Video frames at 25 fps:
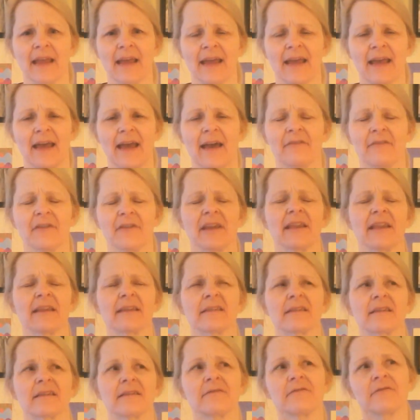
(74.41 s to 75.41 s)
Having
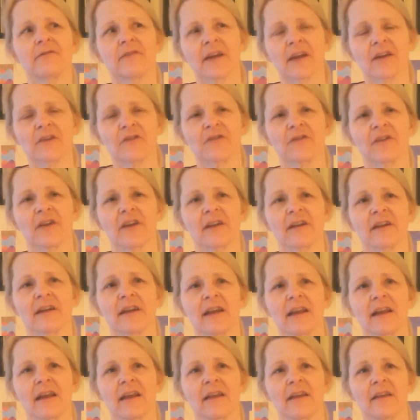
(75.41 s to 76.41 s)
this conviction
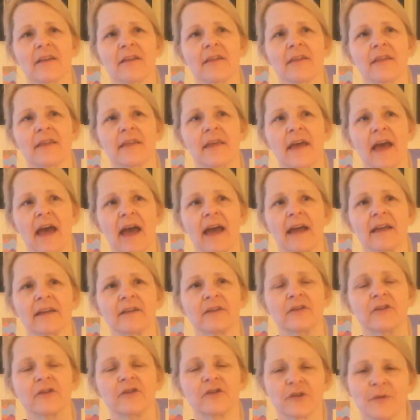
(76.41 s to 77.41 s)
that
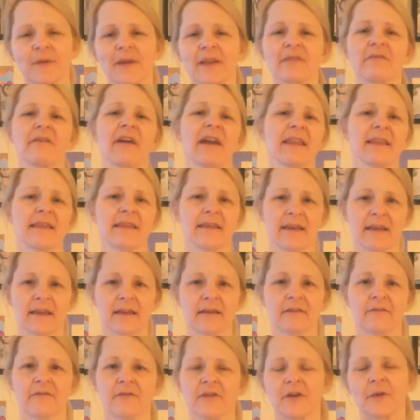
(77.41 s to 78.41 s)
you're doing the right
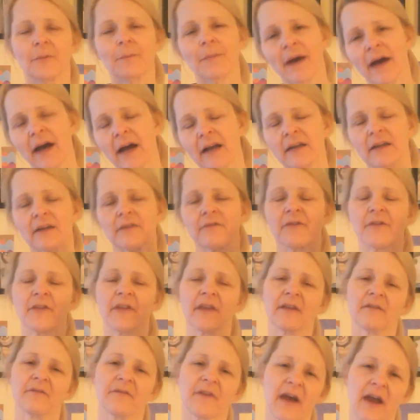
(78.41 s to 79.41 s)
thing for your body, for
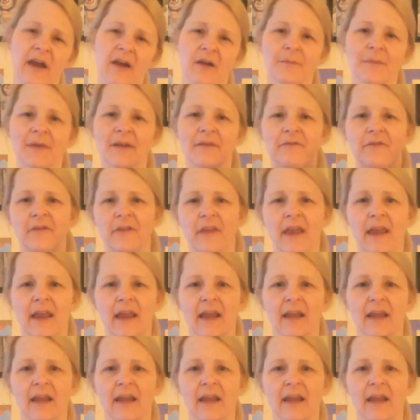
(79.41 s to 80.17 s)
the environment, for the